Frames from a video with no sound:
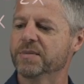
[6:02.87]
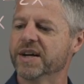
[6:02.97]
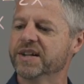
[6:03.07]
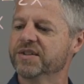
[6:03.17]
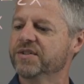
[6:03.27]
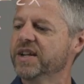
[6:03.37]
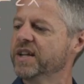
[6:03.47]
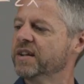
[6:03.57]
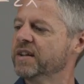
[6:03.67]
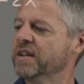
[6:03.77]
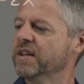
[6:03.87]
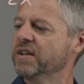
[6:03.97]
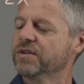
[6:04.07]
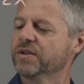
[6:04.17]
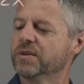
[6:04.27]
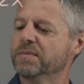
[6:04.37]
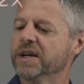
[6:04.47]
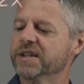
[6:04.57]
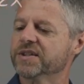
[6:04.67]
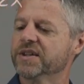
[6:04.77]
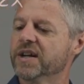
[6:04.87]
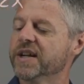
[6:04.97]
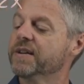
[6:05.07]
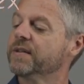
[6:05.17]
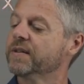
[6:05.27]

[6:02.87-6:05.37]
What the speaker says: minus 3, so we've got minus 9.